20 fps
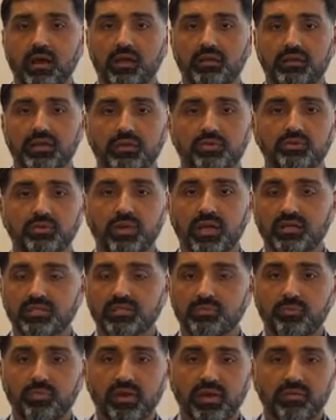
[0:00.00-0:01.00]
They do not
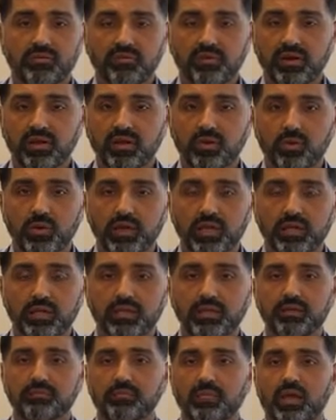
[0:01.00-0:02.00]
spread very
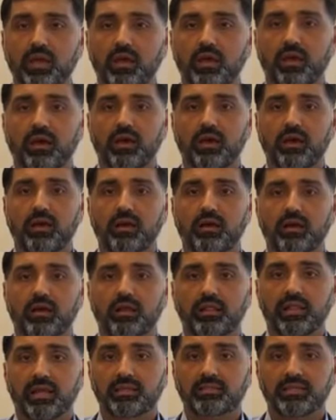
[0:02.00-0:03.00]
quickly.
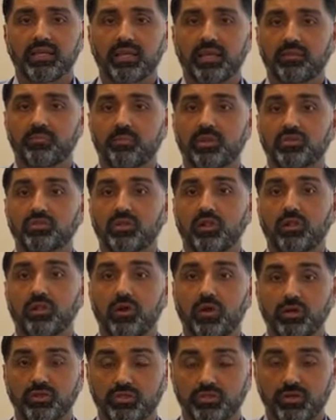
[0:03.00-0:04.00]
unless they get much
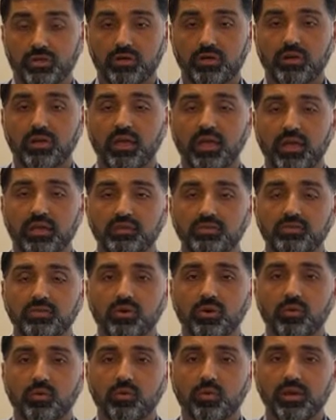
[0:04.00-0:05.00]
larger. And
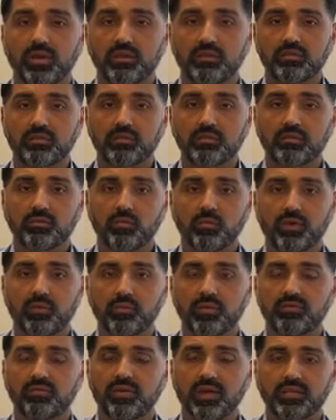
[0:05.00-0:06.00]
so when
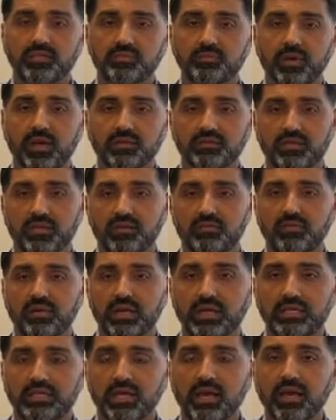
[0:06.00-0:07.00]
we find spots that are
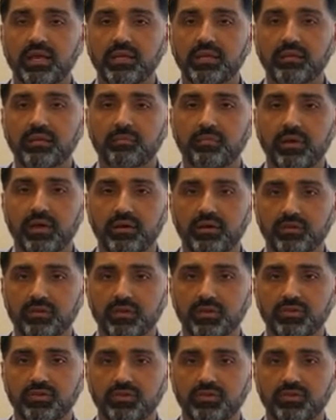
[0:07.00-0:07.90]
very tiny, the better thing to